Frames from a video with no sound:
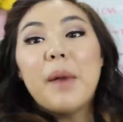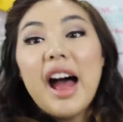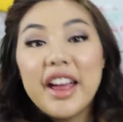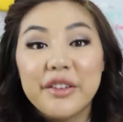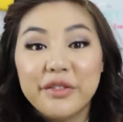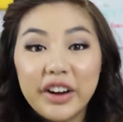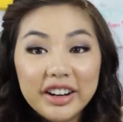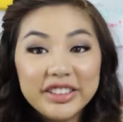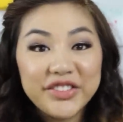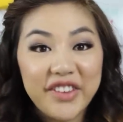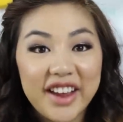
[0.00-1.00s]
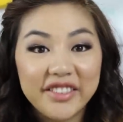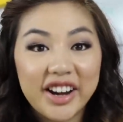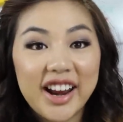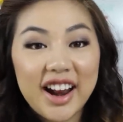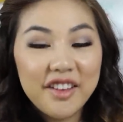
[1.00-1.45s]
My first
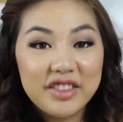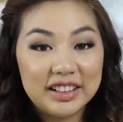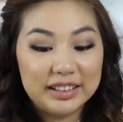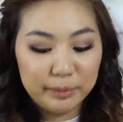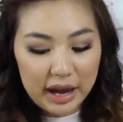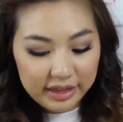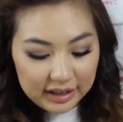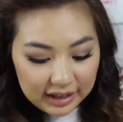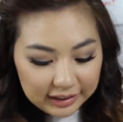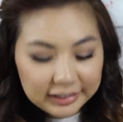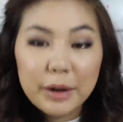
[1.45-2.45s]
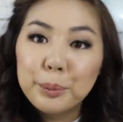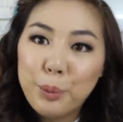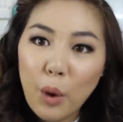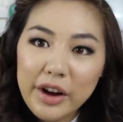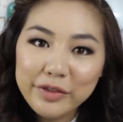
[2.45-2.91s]
favorite of this month is
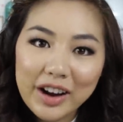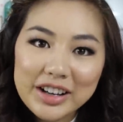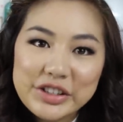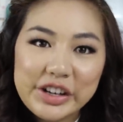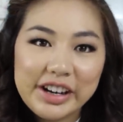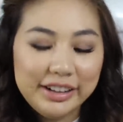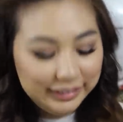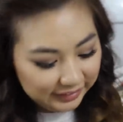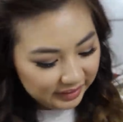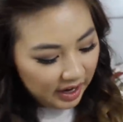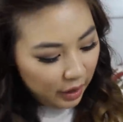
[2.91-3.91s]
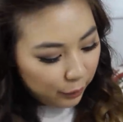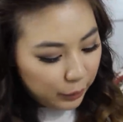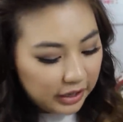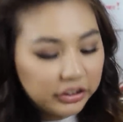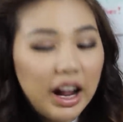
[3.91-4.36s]
boyfriend jeans,
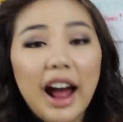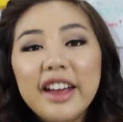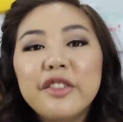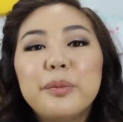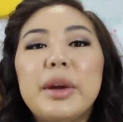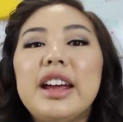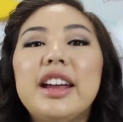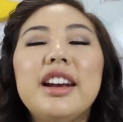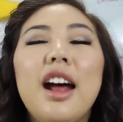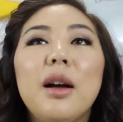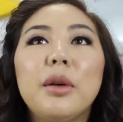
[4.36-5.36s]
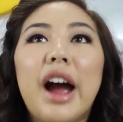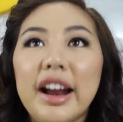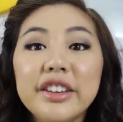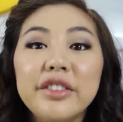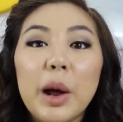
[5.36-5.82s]
which I have been
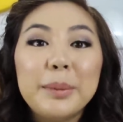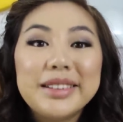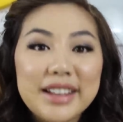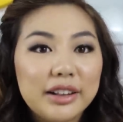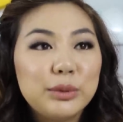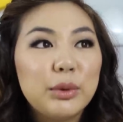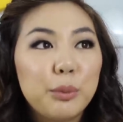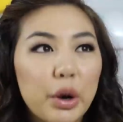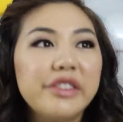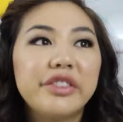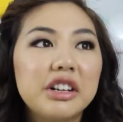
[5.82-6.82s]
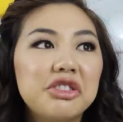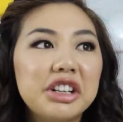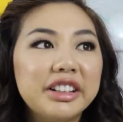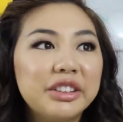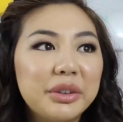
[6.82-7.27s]
kind of obsessed with boyfriend
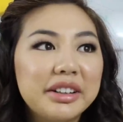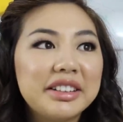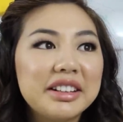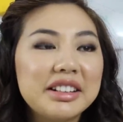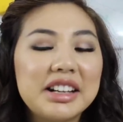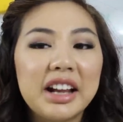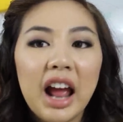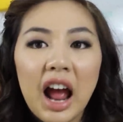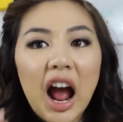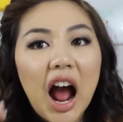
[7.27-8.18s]
jeans recently.